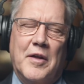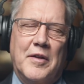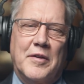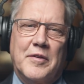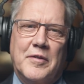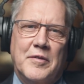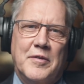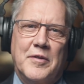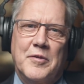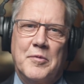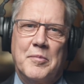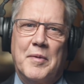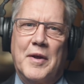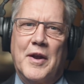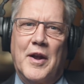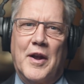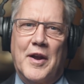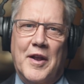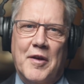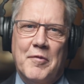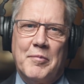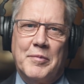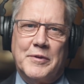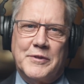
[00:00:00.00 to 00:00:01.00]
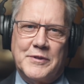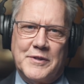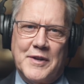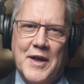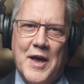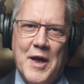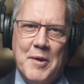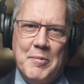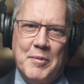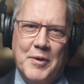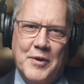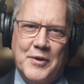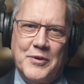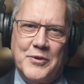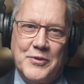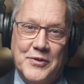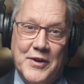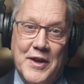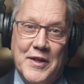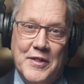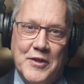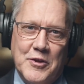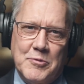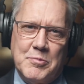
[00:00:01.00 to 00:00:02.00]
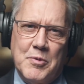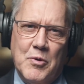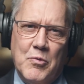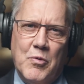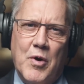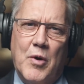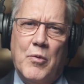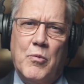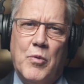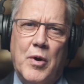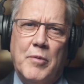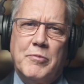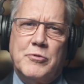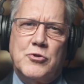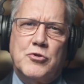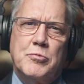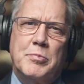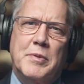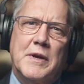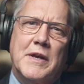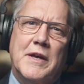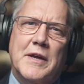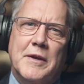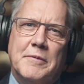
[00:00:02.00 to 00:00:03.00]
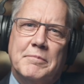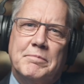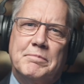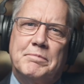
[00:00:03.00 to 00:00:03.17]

You may not have much time here to say this, but where would you begin?